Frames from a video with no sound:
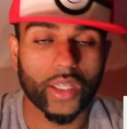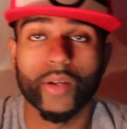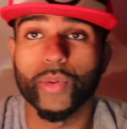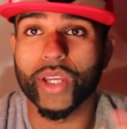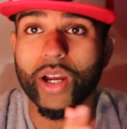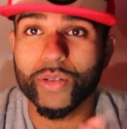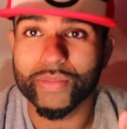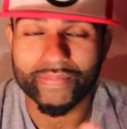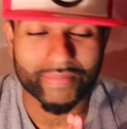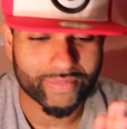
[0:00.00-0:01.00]
Here we
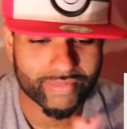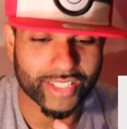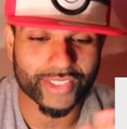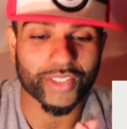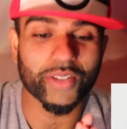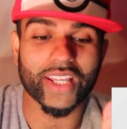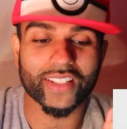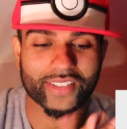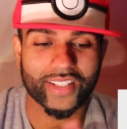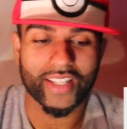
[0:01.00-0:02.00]
go. Let's do
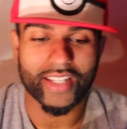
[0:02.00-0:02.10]
this.